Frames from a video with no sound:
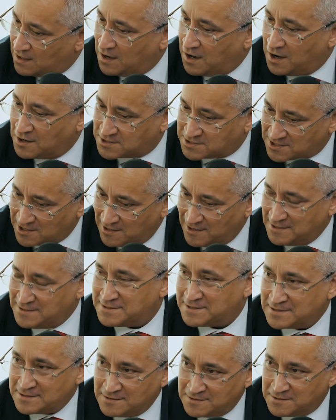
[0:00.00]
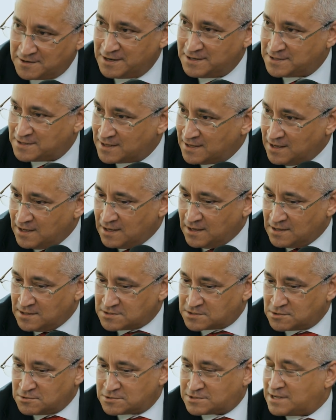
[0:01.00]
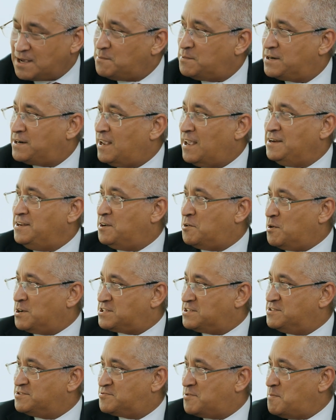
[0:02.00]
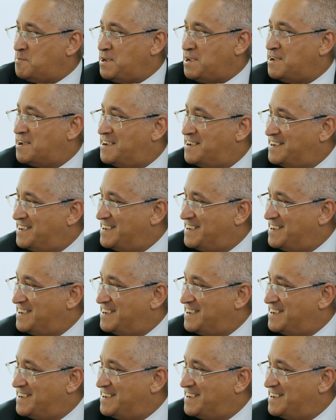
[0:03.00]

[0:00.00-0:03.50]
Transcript: Excellent. Great. So, Samir, any questions for me?